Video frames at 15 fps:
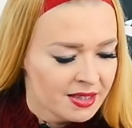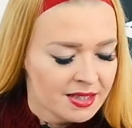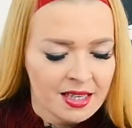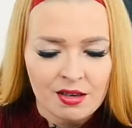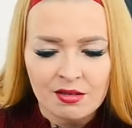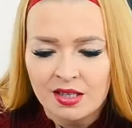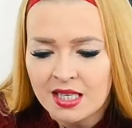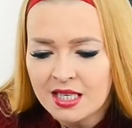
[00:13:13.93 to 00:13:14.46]

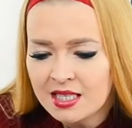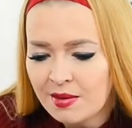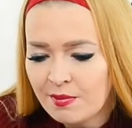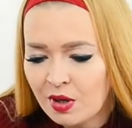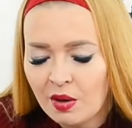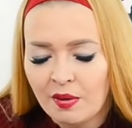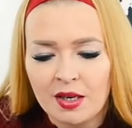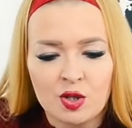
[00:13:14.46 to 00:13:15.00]
series, I'm
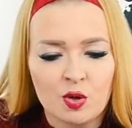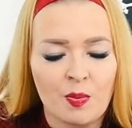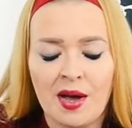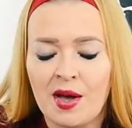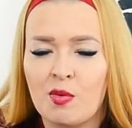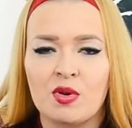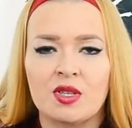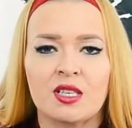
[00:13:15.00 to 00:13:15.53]
going to
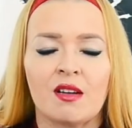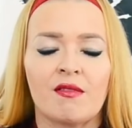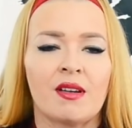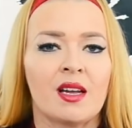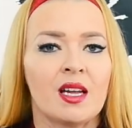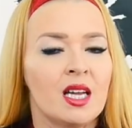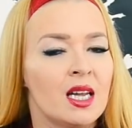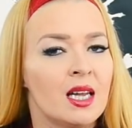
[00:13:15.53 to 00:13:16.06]
bed, whatever.